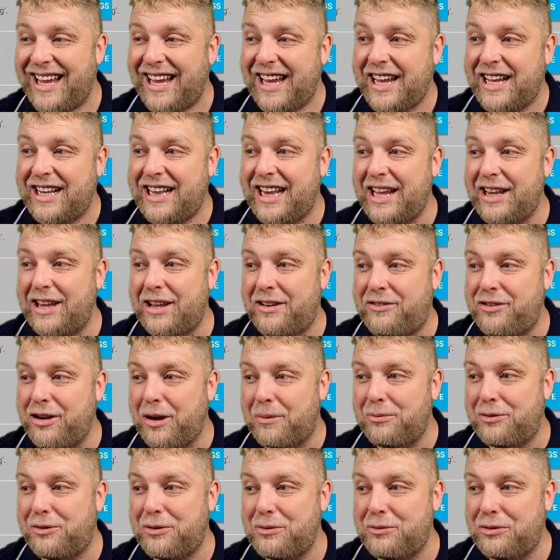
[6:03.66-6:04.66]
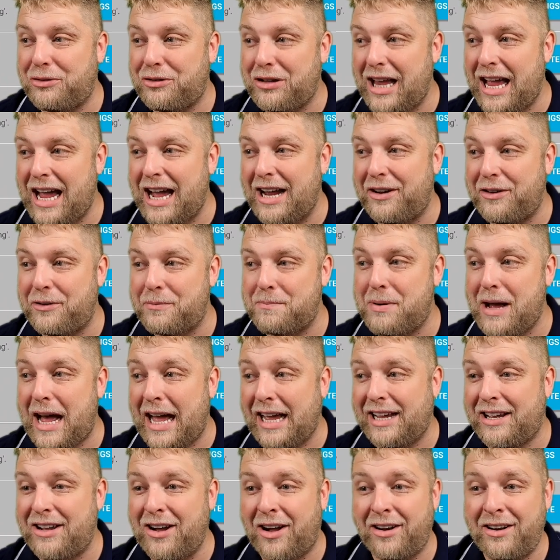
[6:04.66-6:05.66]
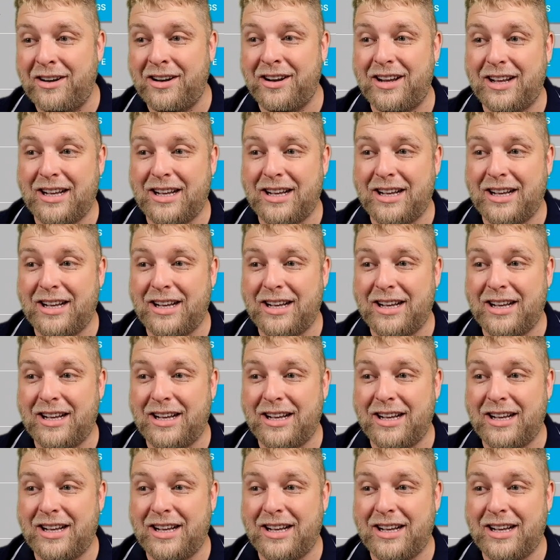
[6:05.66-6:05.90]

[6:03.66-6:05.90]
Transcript: Click the top two sliders back on,